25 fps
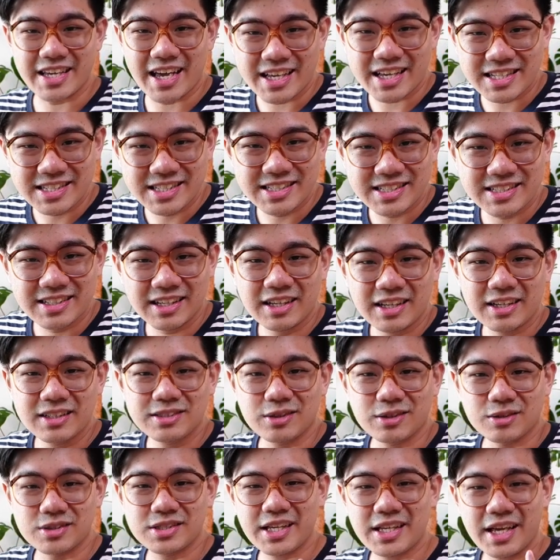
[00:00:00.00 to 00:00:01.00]
yes.
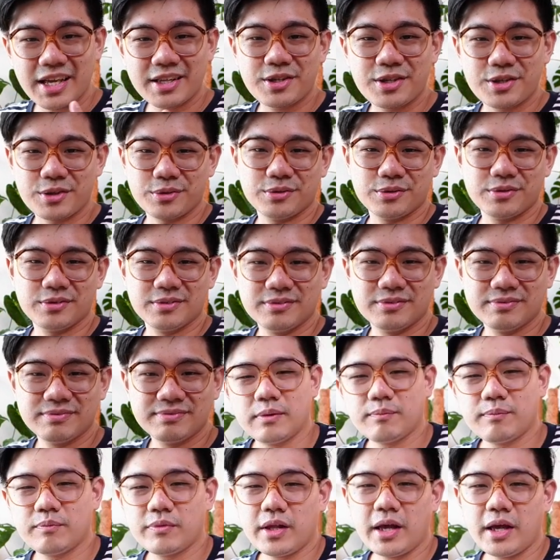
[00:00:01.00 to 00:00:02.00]
So stay tuned.
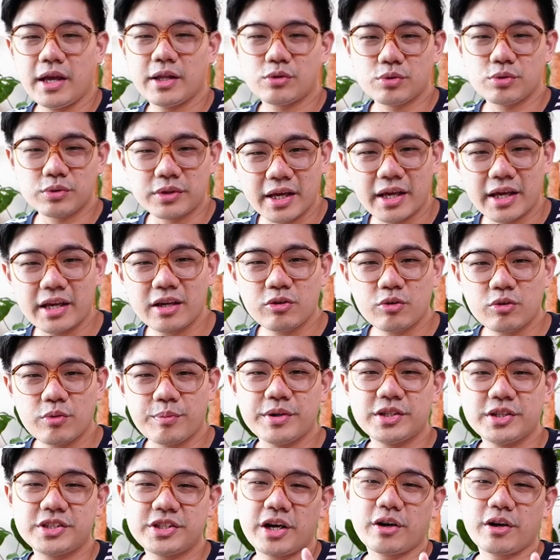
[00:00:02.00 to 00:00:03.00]
And today we'll
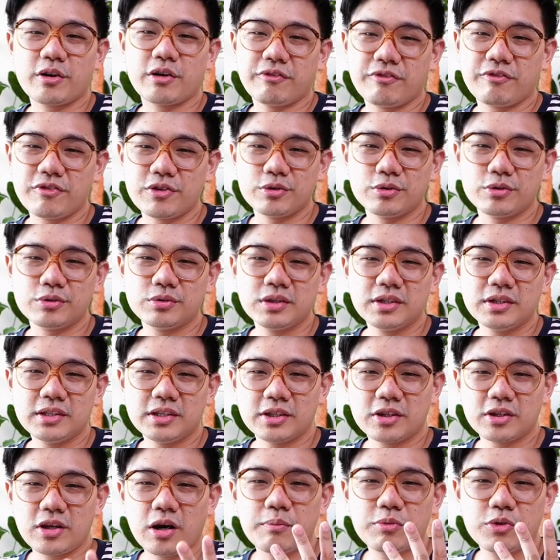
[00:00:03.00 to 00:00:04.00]
be sharing with you
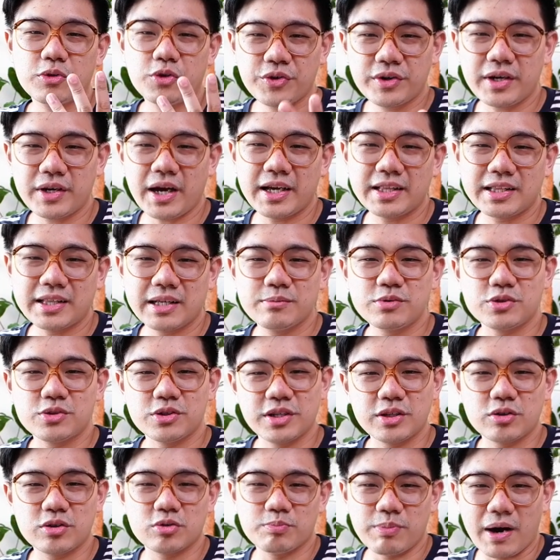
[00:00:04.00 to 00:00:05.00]
the top 3 items
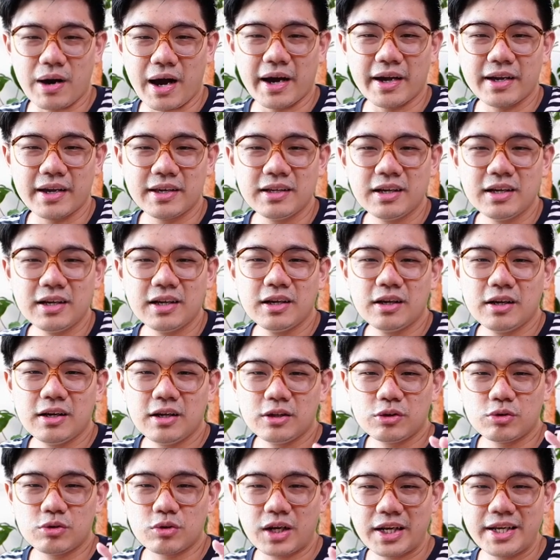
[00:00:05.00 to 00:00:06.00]
you need to buy
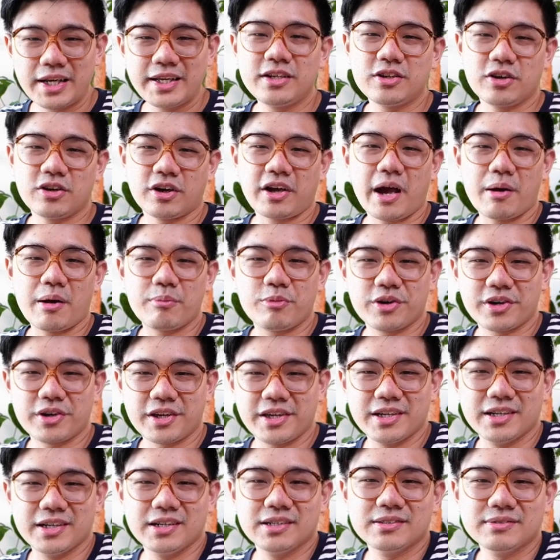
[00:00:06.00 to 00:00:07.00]
to clean your camera
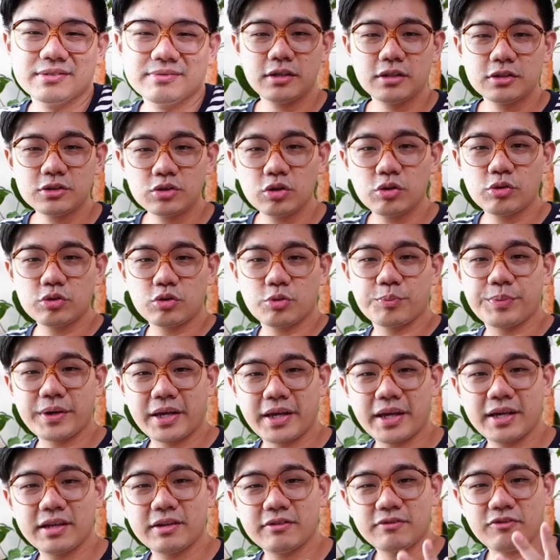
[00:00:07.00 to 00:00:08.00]
gear. So to
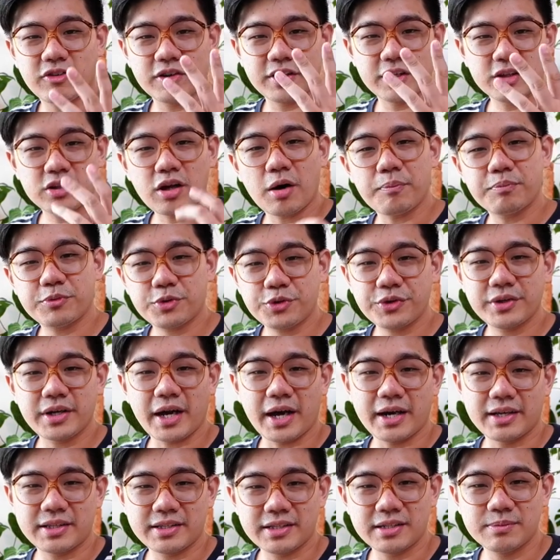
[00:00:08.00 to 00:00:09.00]
begin for the top 3
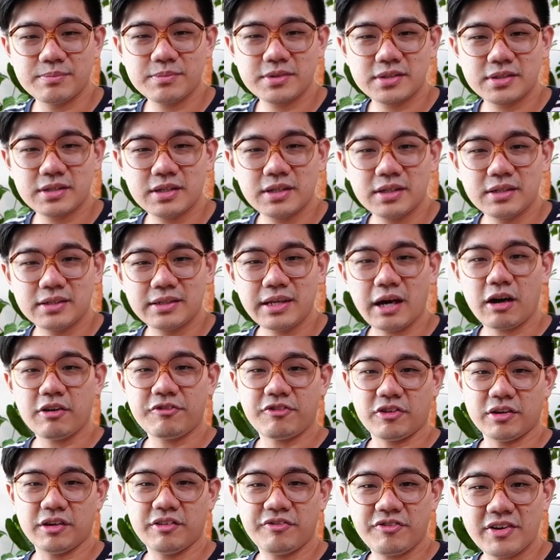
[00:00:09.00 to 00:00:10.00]
items, now
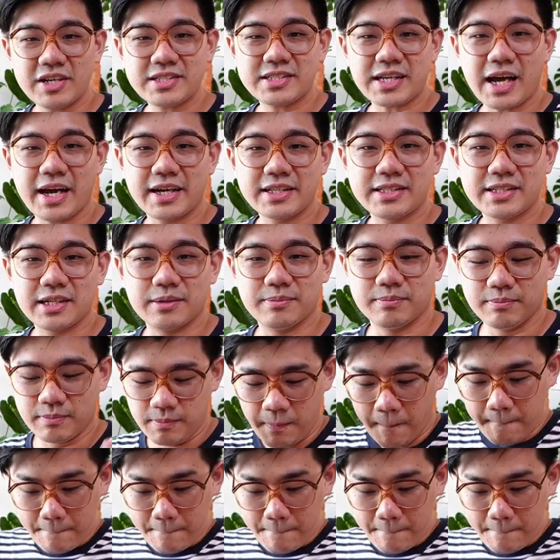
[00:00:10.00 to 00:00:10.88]
for the first item.